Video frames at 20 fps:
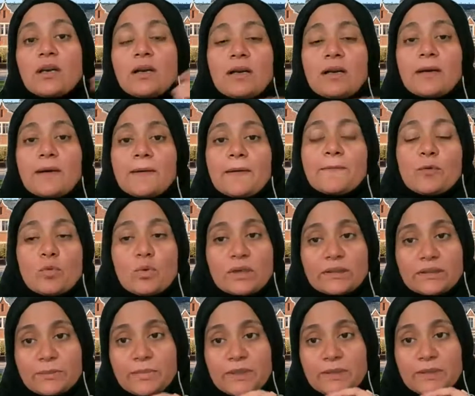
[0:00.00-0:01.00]
who
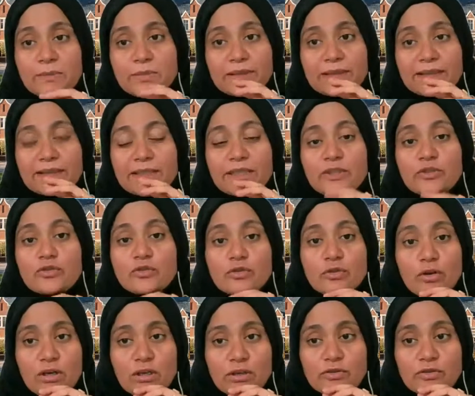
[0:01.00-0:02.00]
are the people I need to
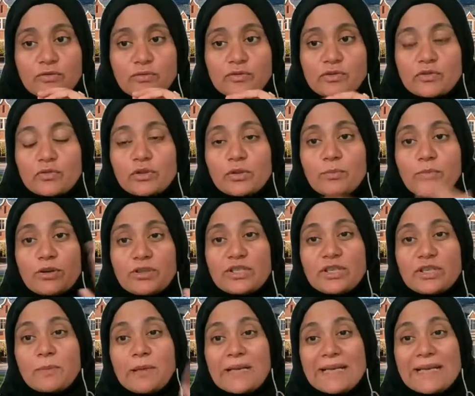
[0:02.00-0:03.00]
talk to. So the
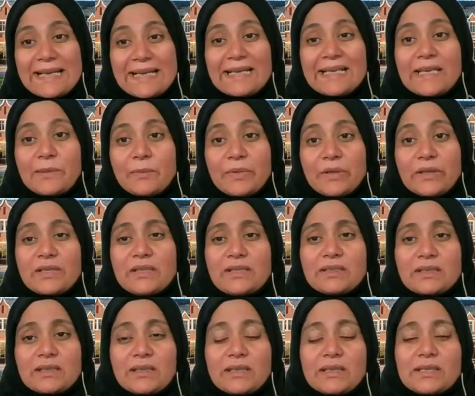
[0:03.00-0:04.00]
project planning bit
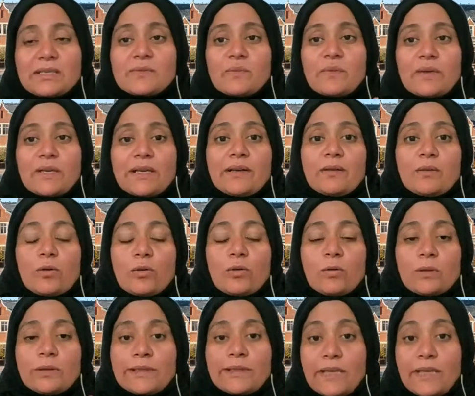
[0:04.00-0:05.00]
is where
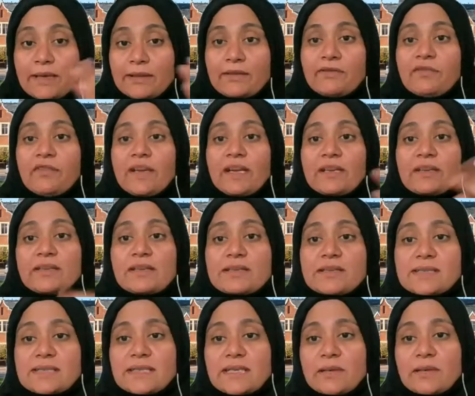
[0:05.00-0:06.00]
all the other
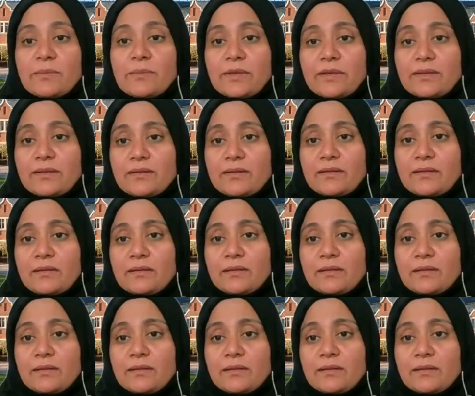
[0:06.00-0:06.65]
factors come in.